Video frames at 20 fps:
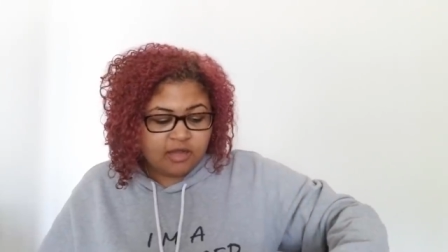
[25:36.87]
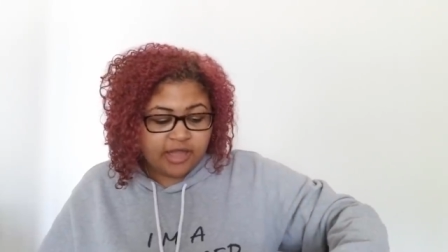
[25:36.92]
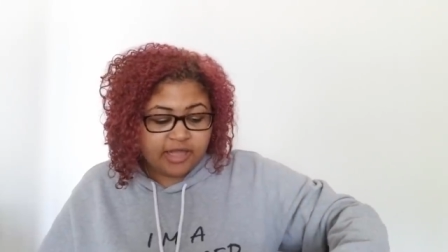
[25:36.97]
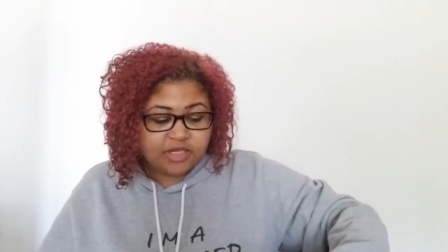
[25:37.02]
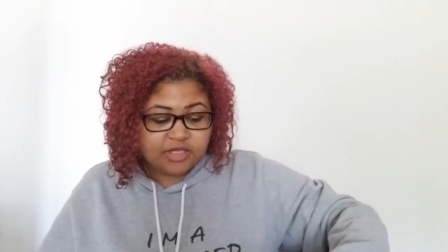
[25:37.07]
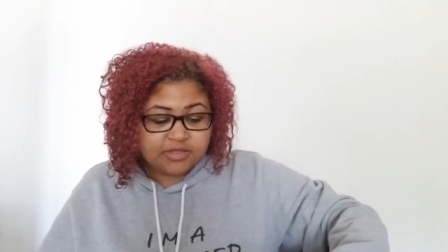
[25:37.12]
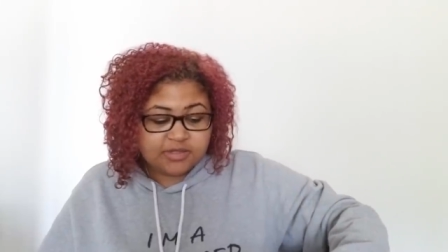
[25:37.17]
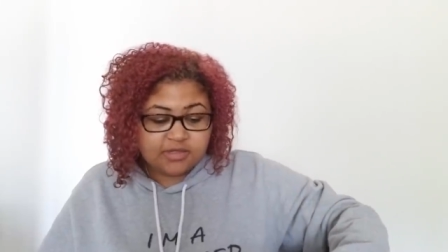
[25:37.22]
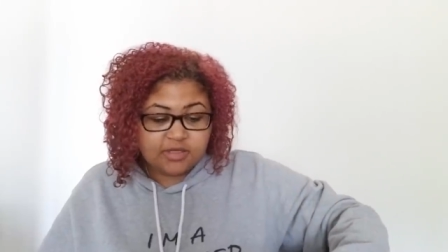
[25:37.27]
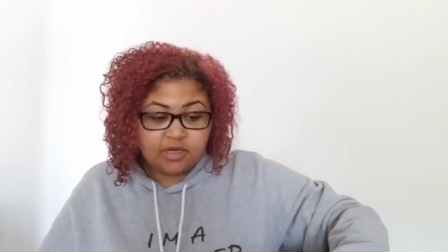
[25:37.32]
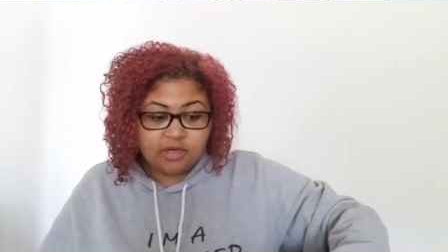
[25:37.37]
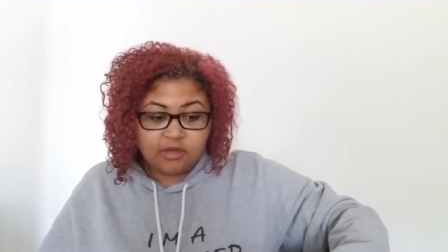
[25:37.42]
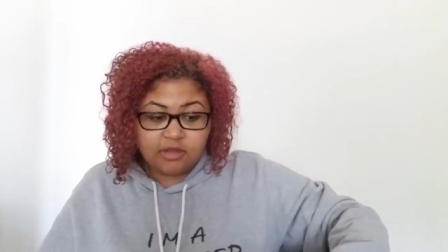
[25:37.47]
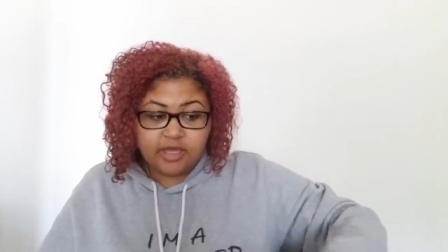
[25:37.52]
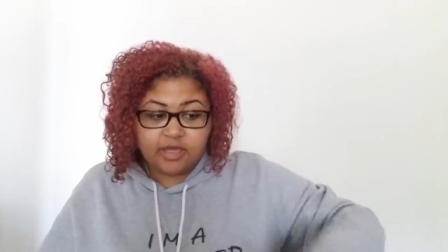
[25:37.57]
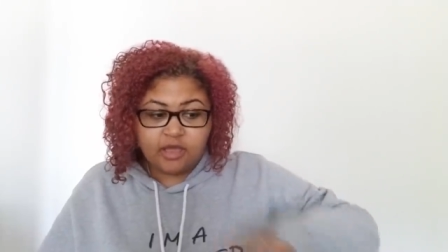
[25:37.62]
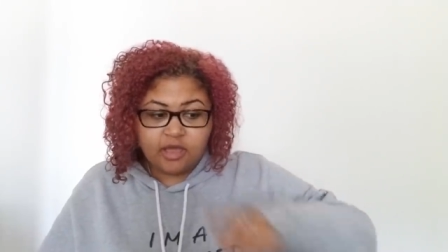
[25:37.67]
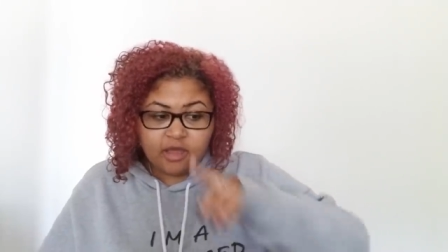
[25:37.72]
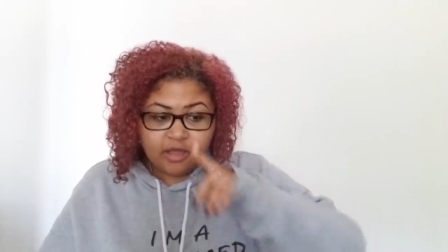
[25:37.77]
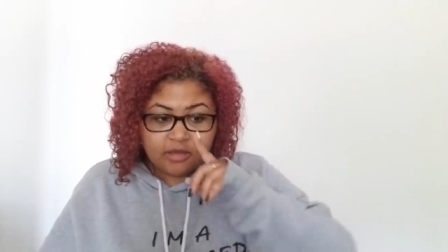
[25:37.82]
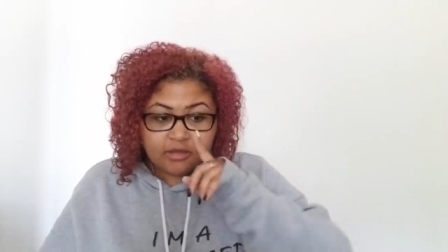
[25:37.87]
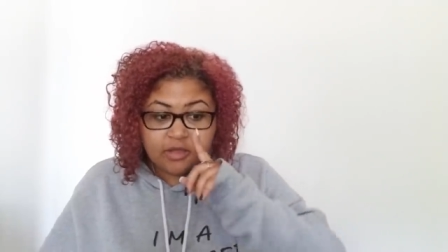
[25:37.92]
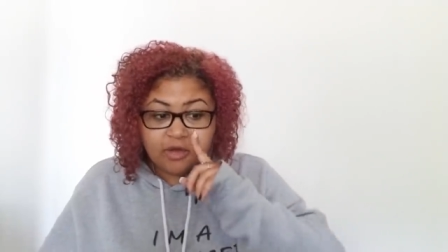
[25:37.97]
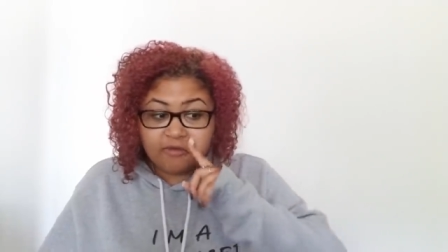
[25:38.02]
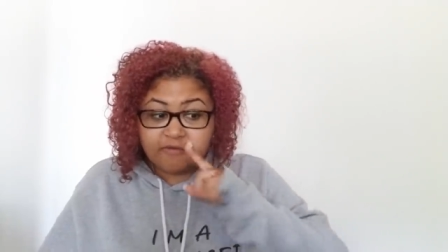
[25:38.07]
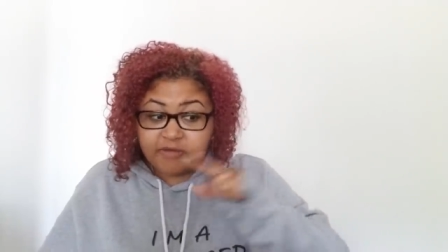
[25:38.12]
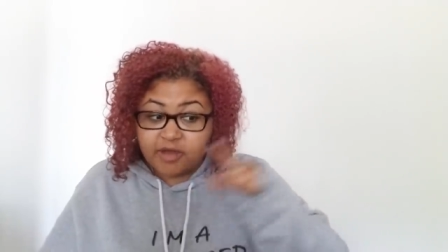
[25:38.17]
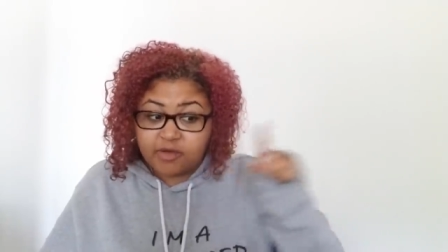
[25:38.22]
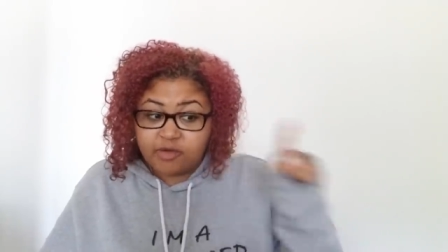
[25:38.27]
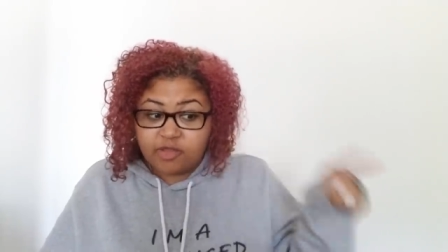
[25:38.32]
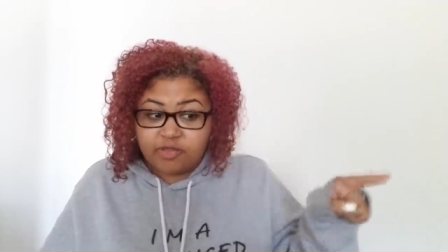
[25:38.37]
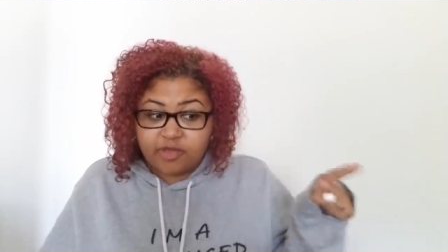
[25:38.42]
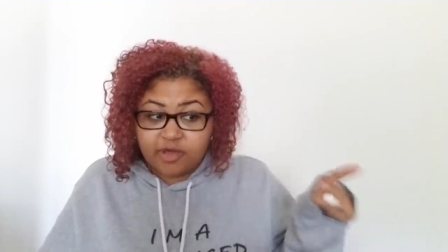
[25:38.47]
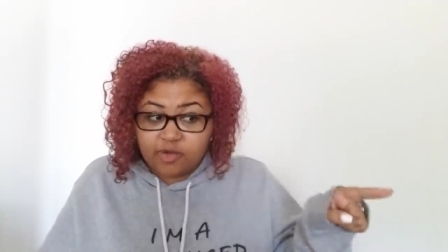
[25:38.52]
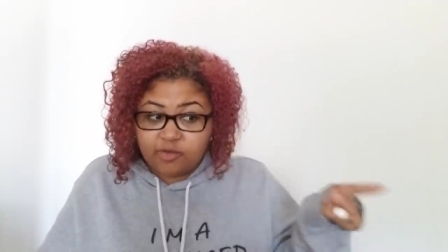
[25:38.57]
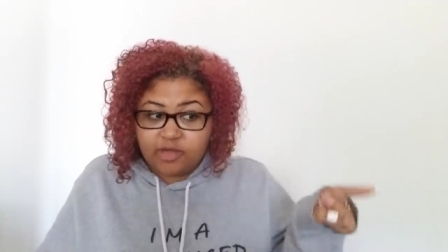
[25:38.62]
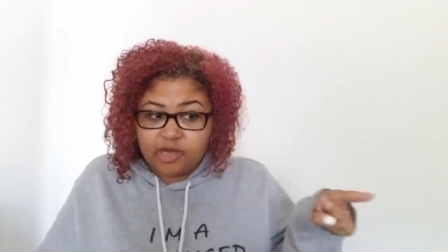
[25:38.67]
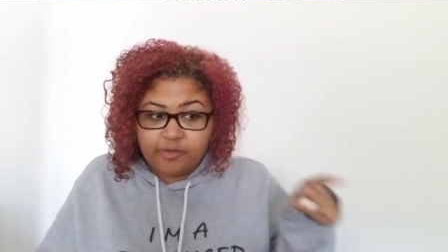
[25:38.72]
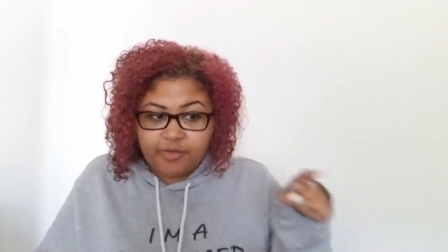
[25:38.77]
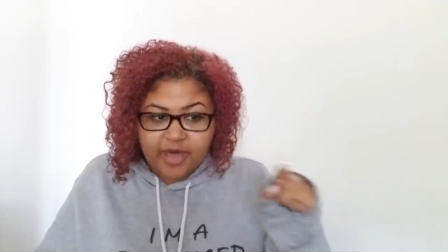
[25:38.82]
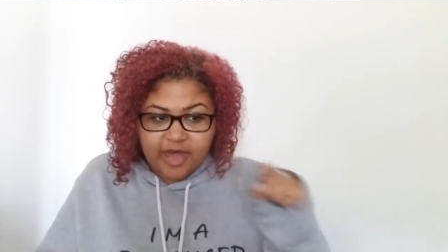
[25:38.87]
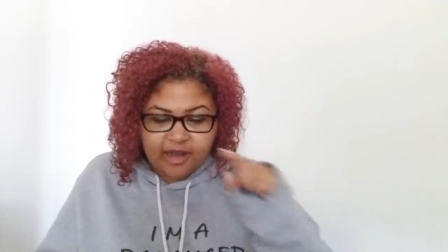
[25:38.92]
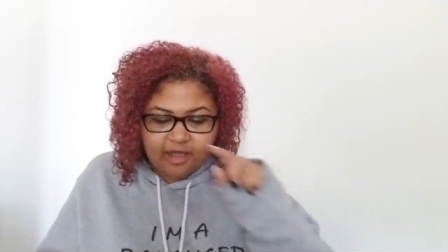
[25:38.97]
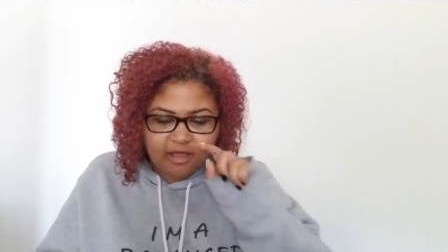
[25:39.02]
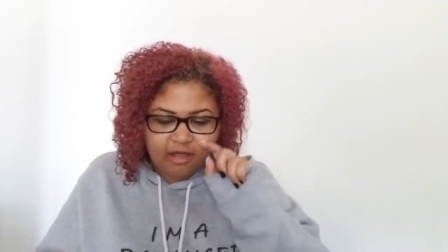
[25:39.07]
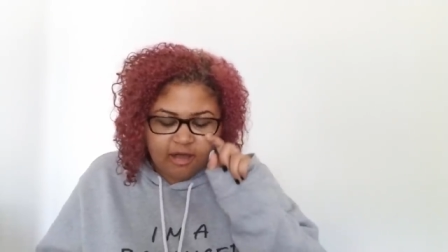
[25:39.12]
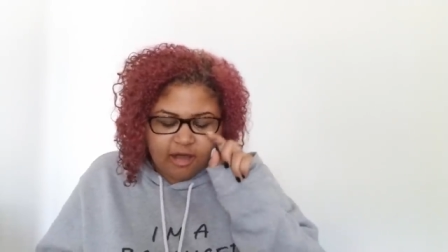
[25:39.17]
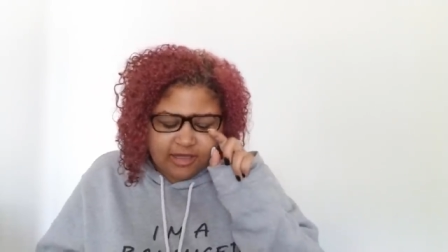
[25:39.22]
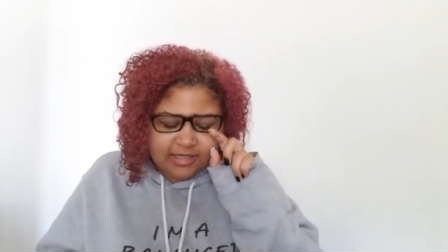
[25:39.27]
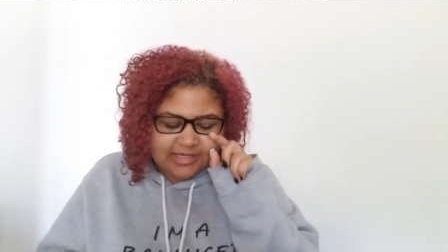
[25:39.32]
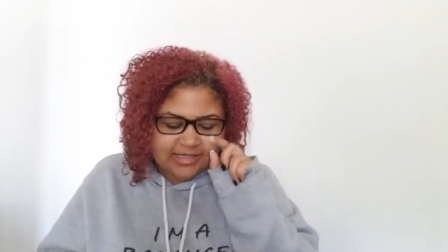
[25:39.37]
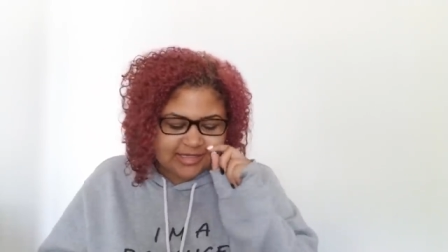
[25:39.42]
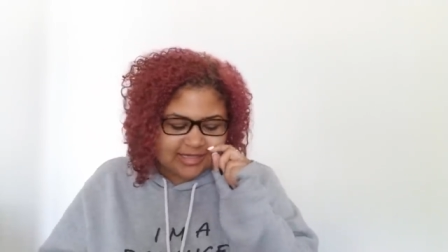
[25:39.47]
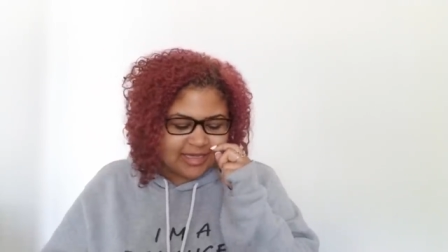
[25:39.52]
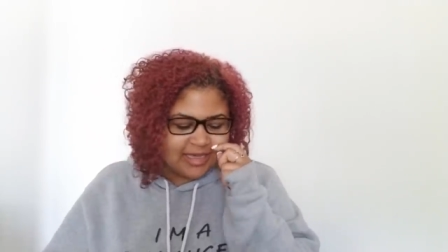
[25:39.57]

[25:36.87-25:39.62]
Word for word: like just, you know, like don't fuck with the Queen of Pentacles.